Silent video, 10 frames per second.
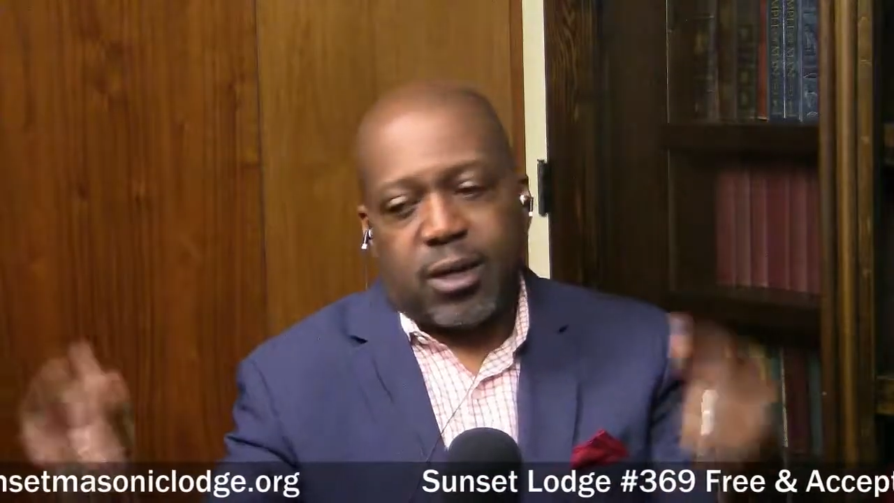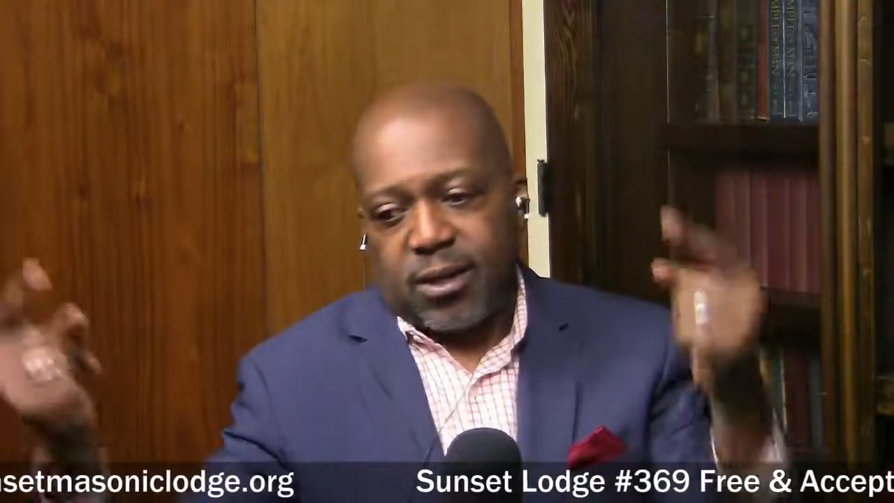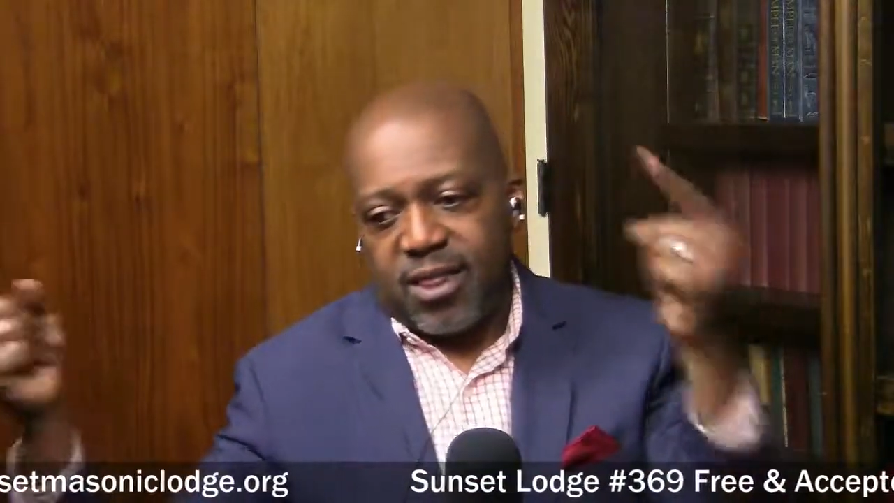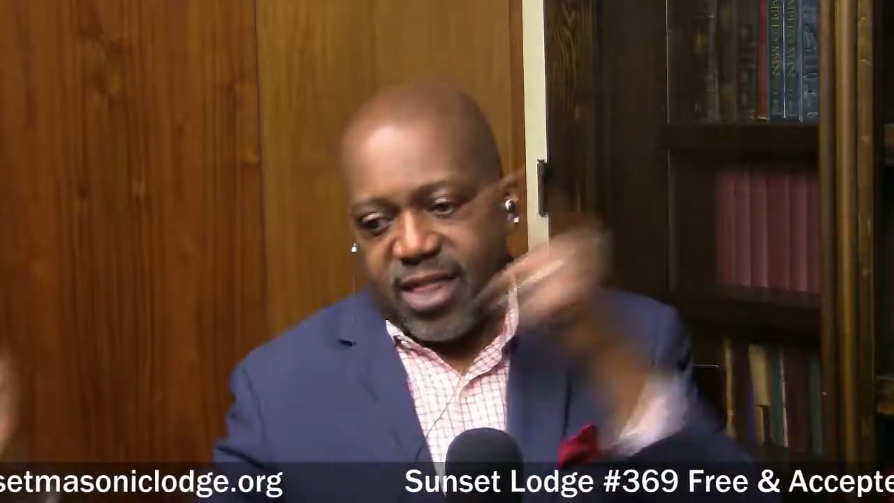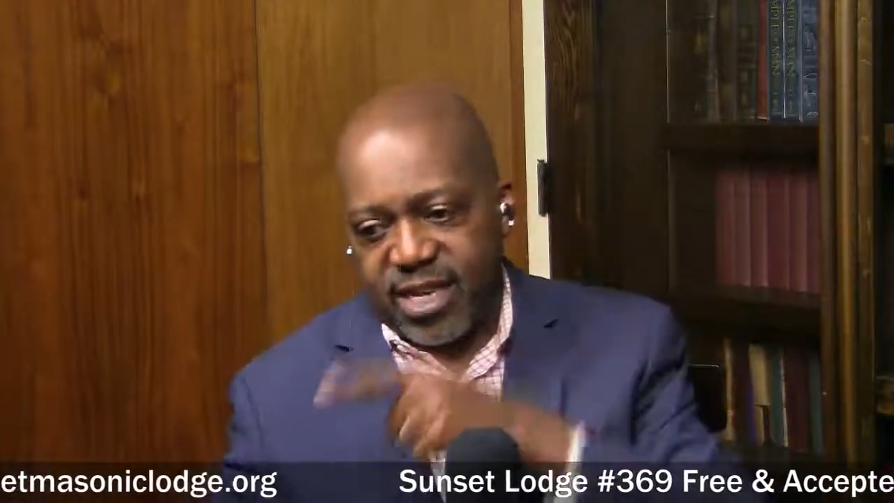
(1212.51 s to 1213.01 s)

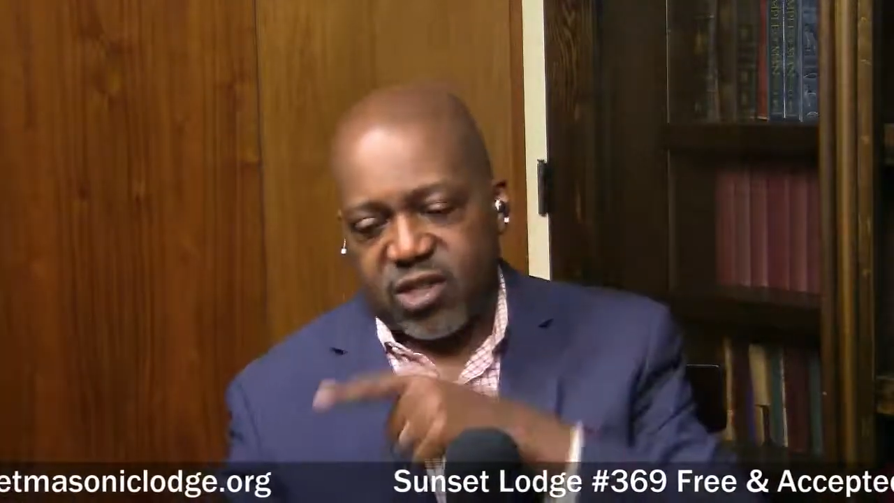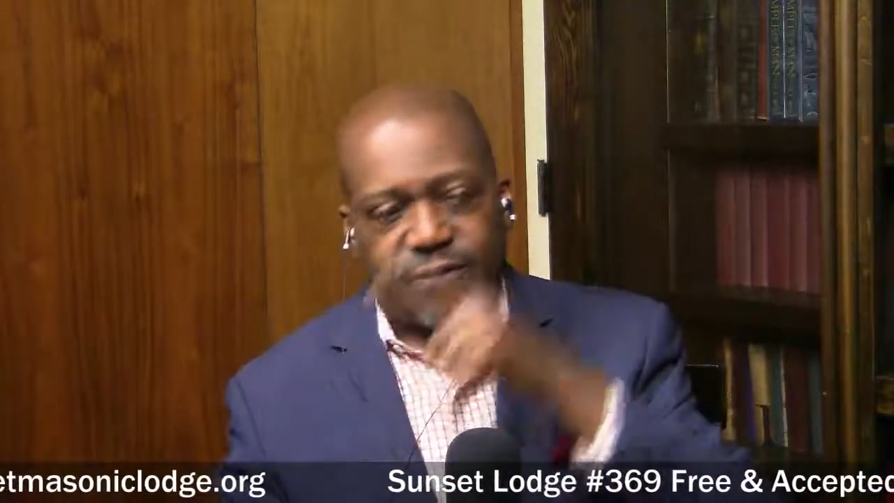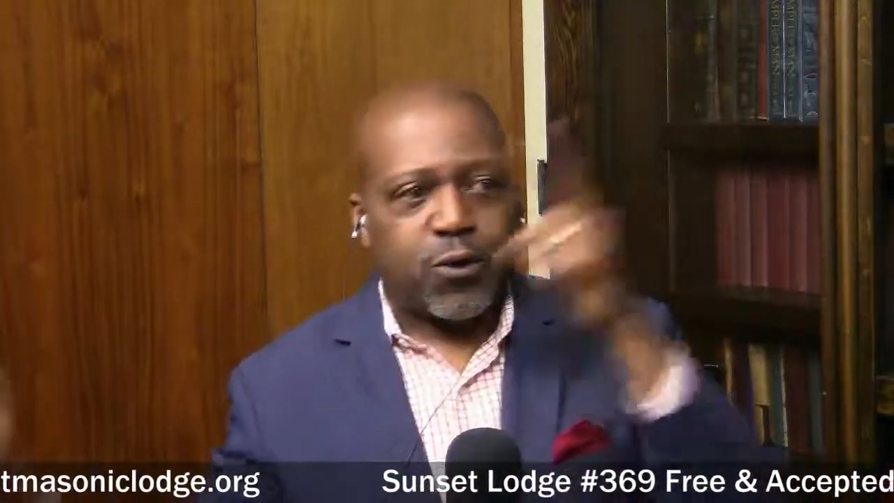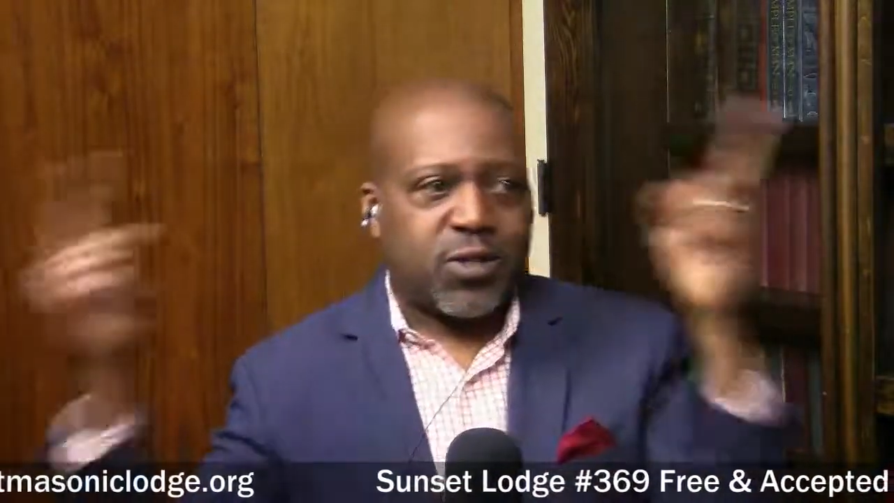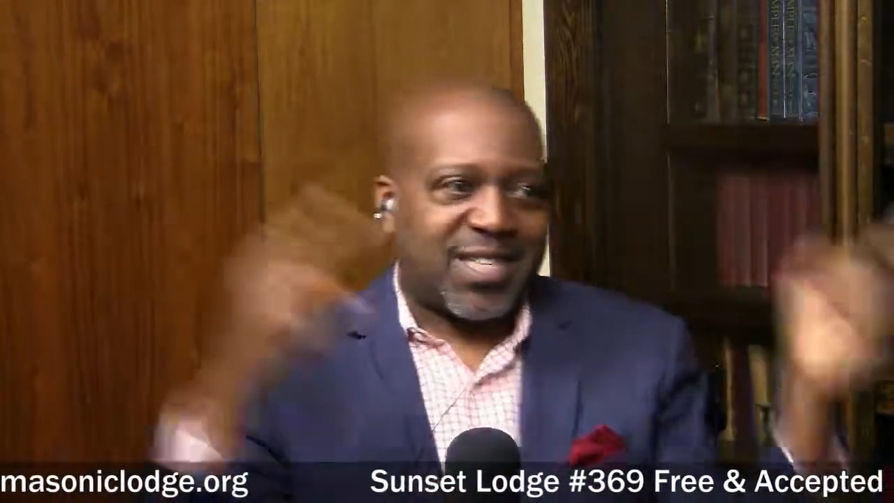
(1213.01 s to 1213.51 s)
this
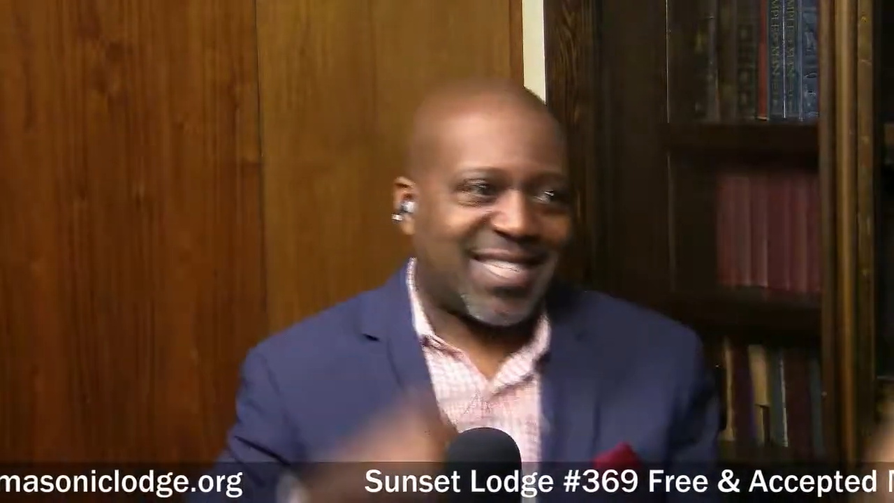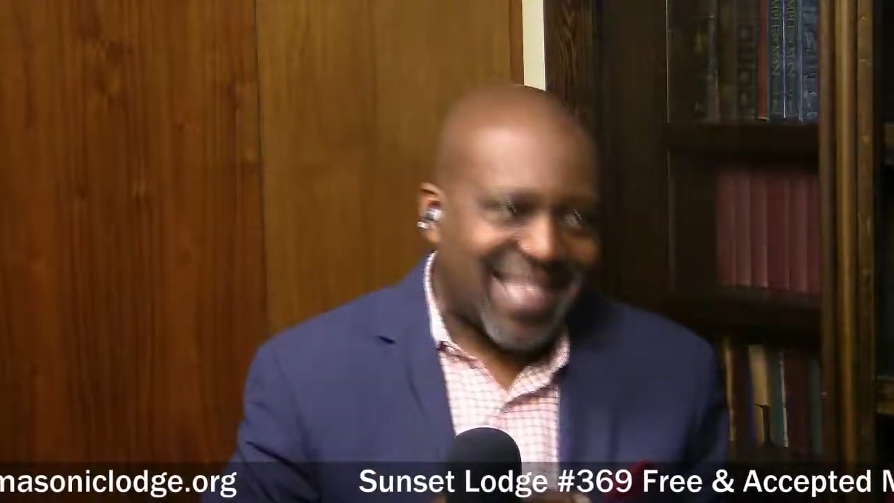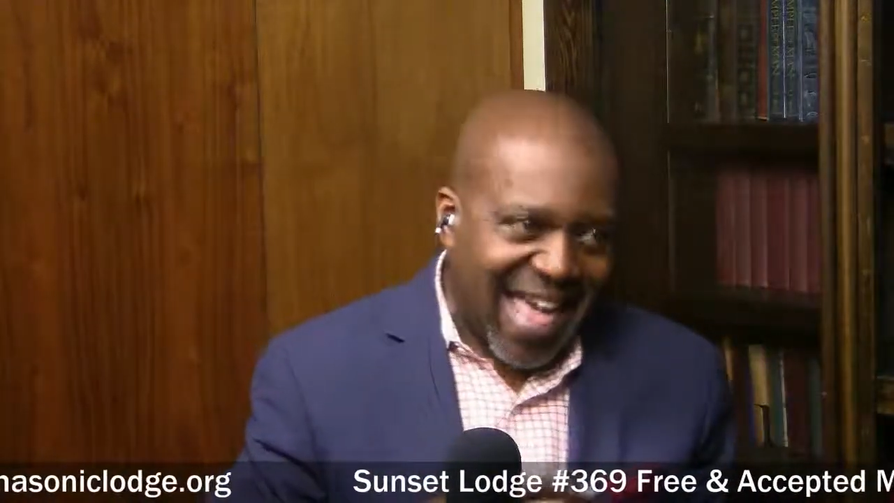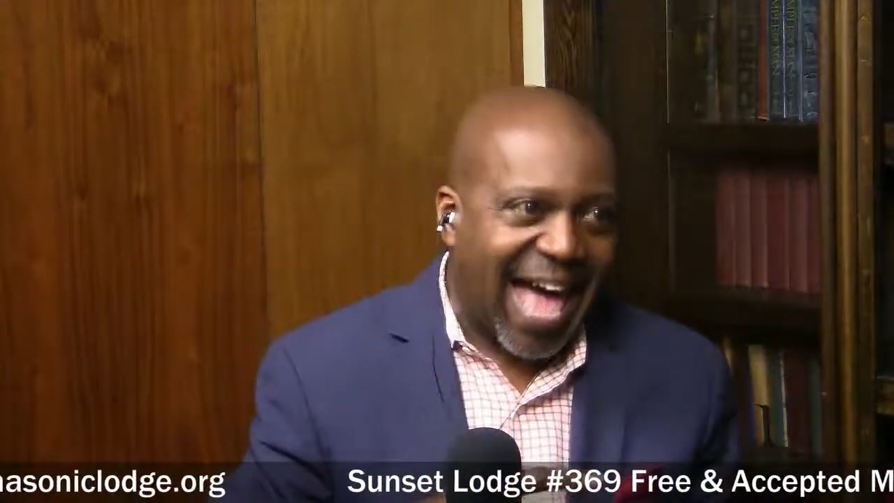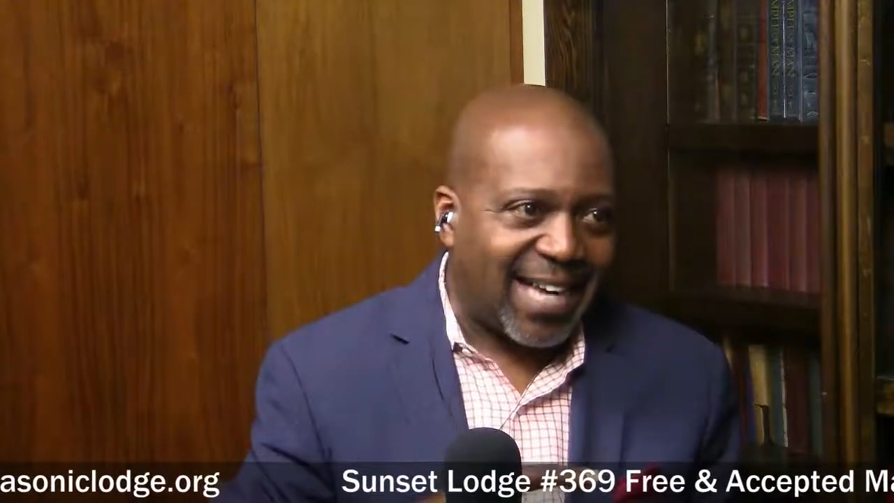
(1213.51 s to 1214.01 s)
versus
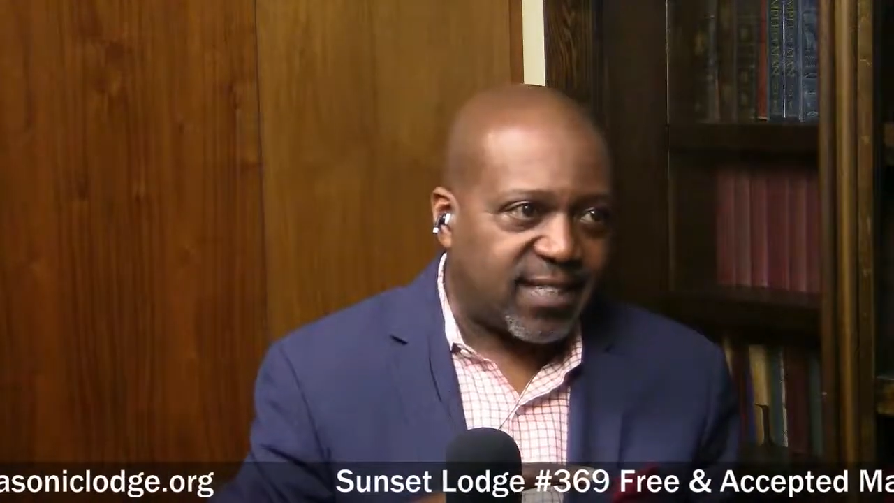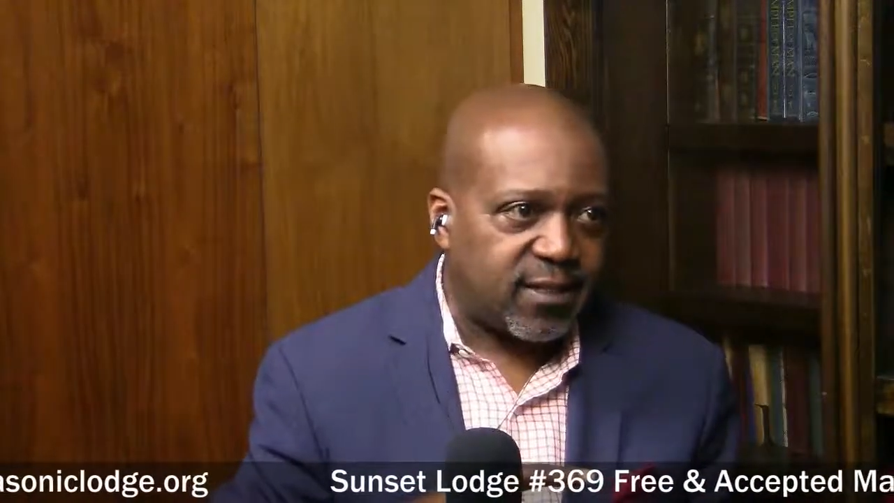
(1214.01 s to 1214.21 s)
that.